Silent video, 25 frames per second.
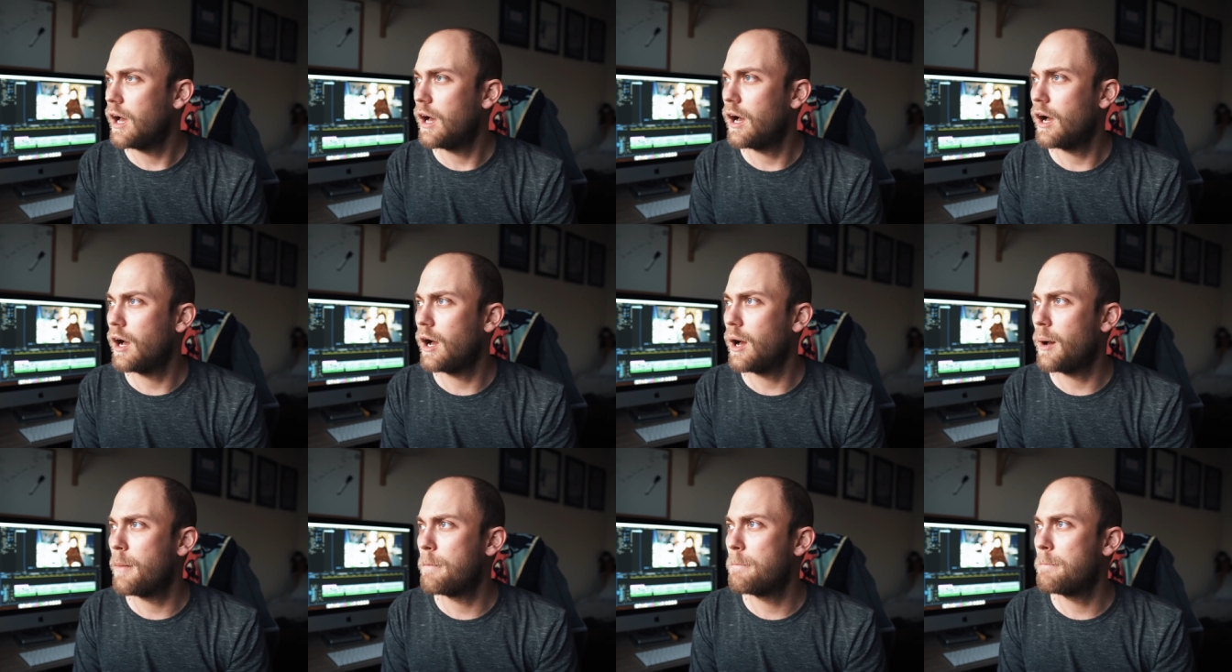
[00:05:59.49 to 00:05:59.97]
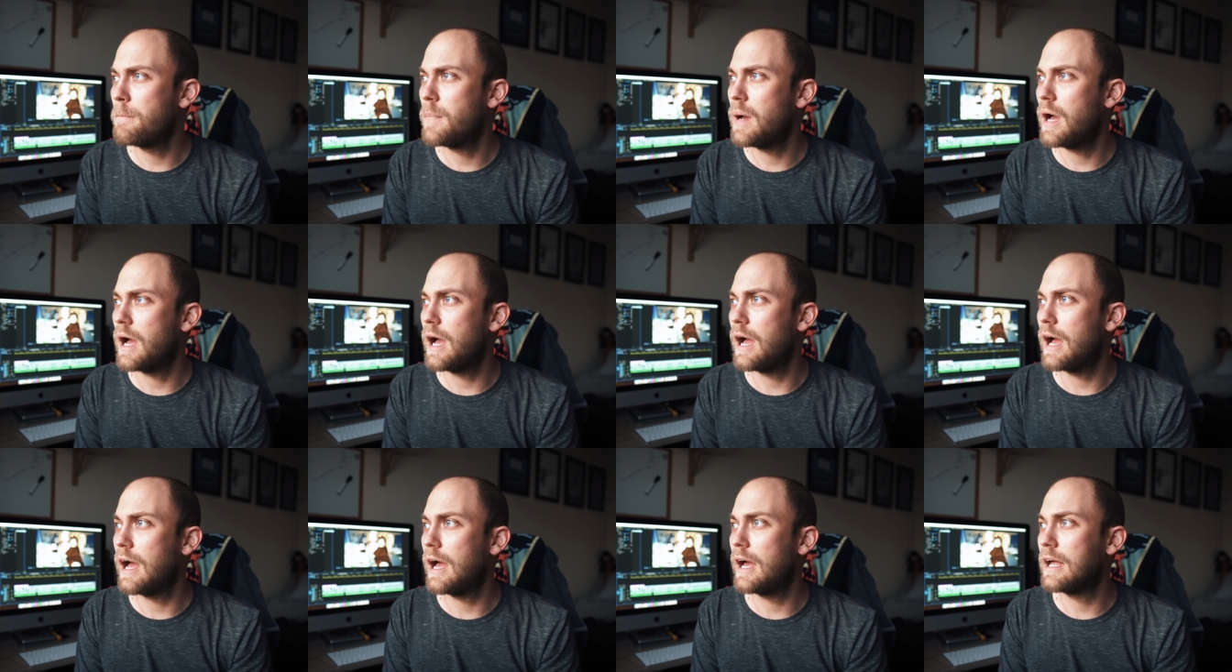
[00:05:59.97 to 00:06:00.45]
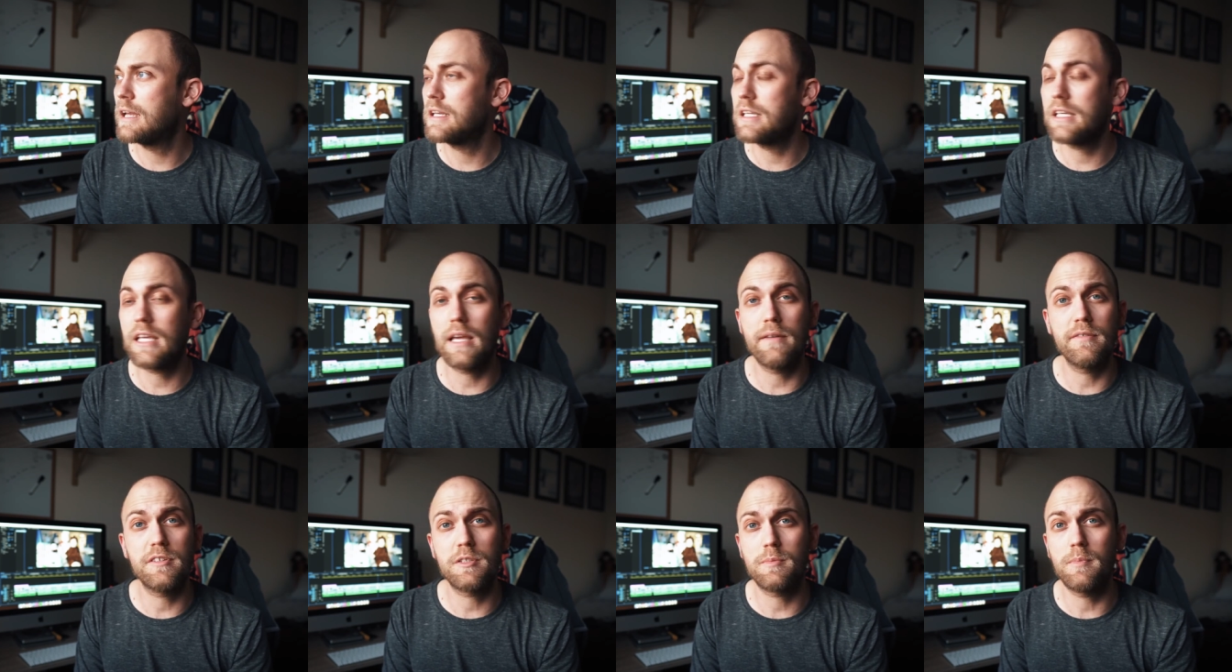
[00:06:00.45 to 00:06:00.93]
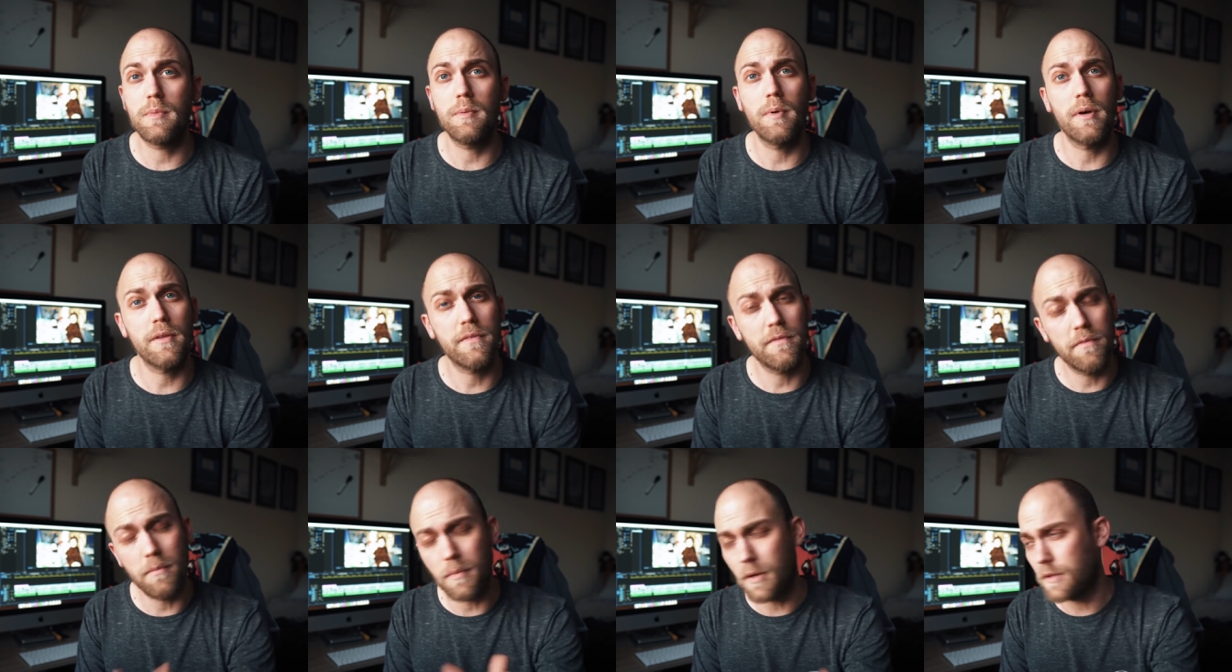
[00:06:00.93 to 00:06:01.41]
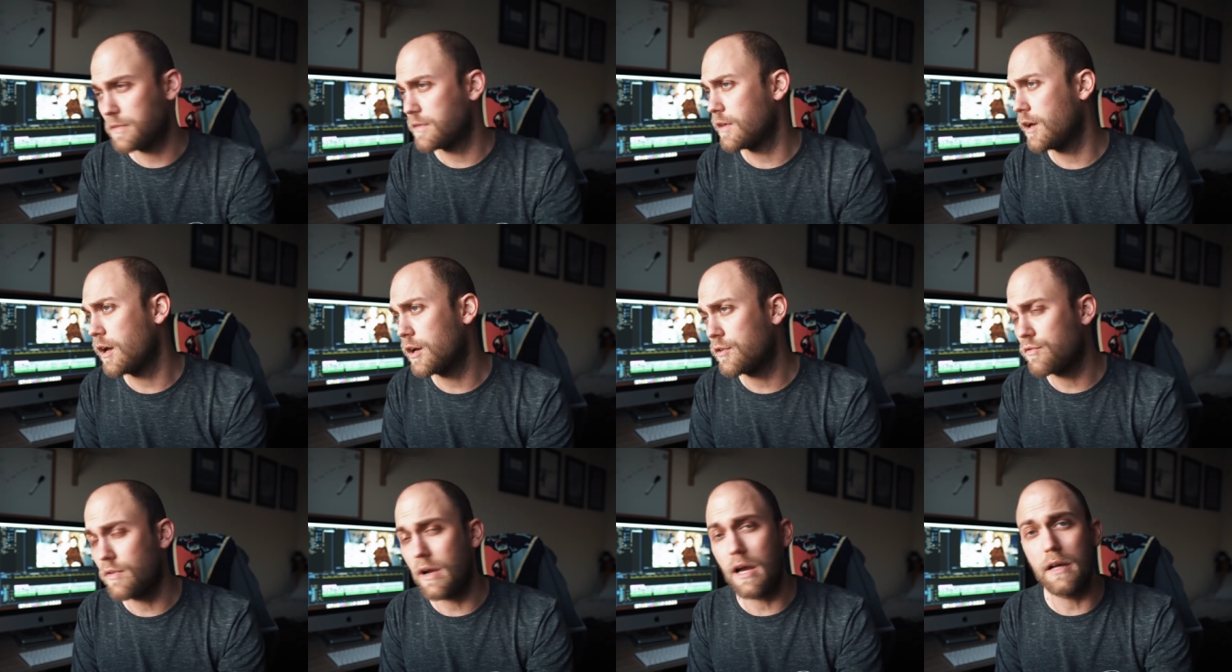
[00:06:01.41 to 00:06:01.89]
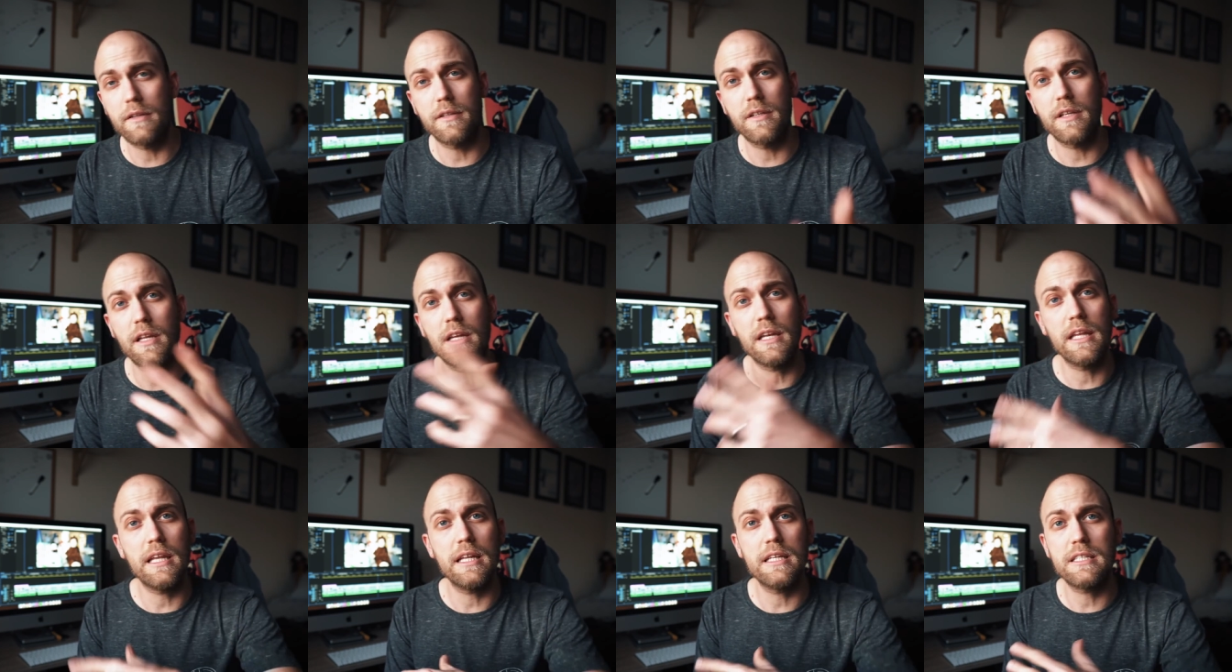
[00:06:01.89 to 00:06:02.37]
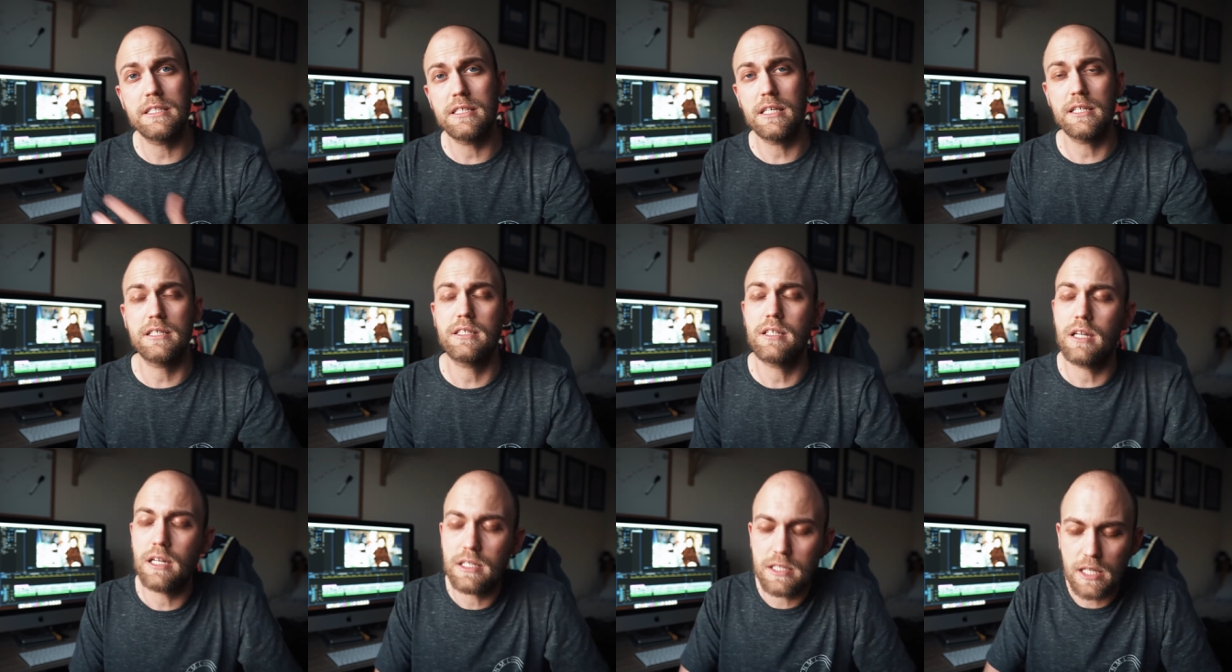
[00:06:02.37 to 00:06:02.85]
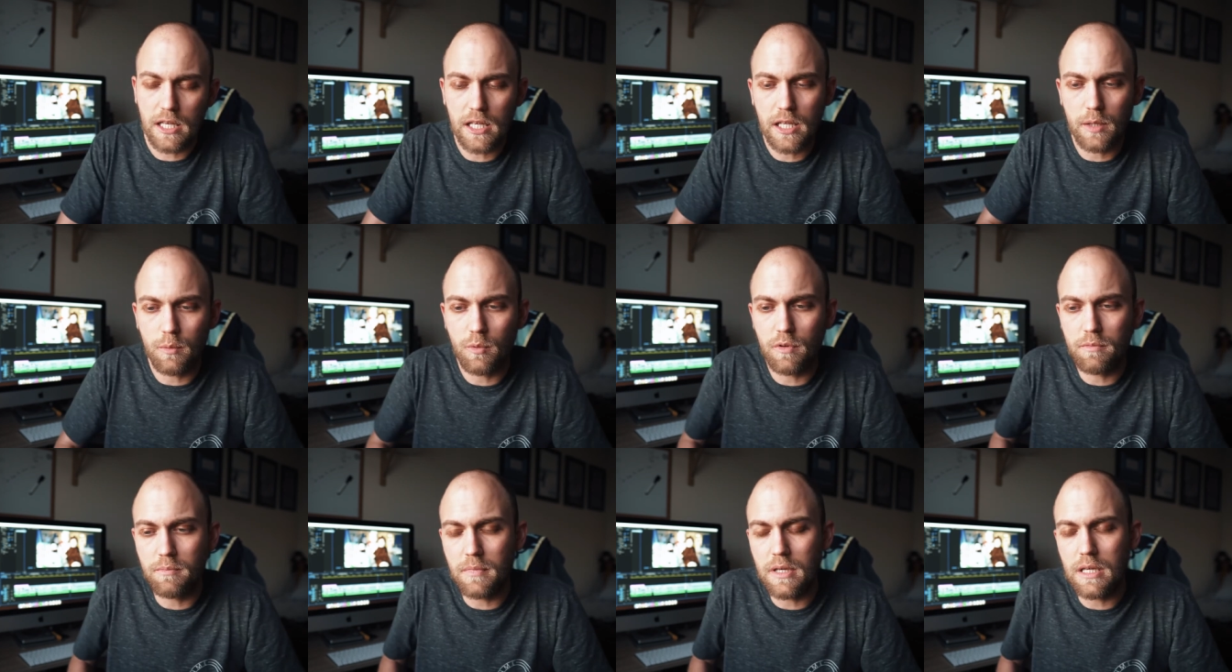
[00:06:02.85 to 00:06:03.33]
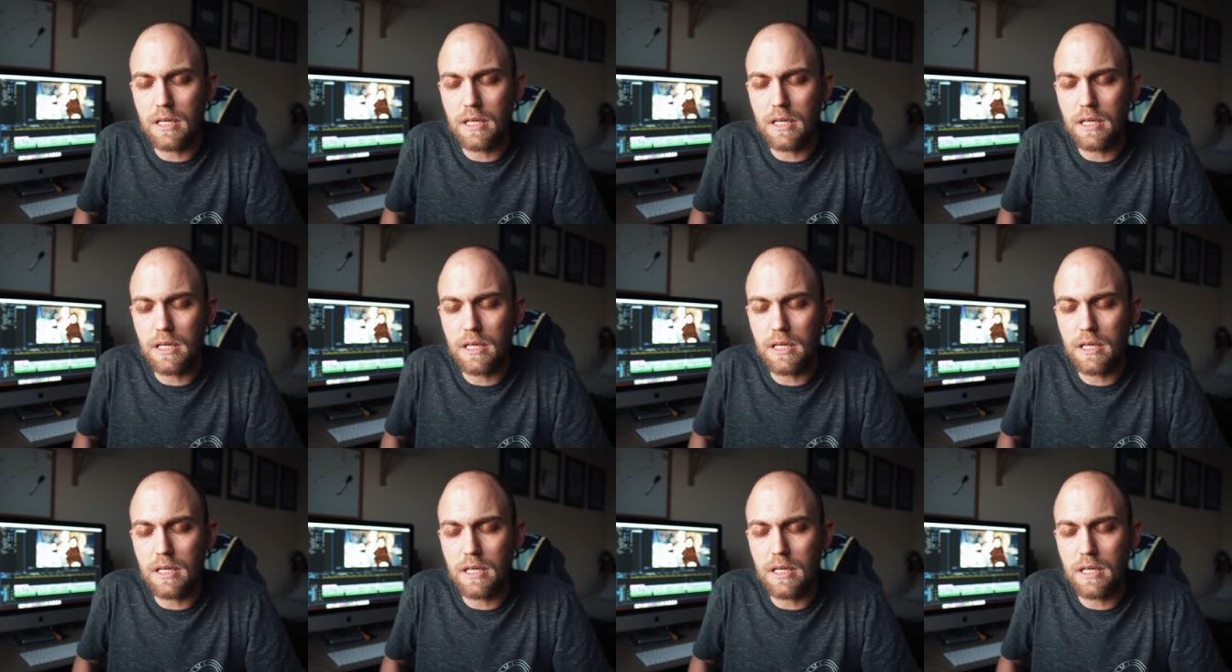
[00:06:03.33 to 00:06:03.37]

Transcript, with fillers: Um, and he gave it to me for my third round, and then he insisted I take it with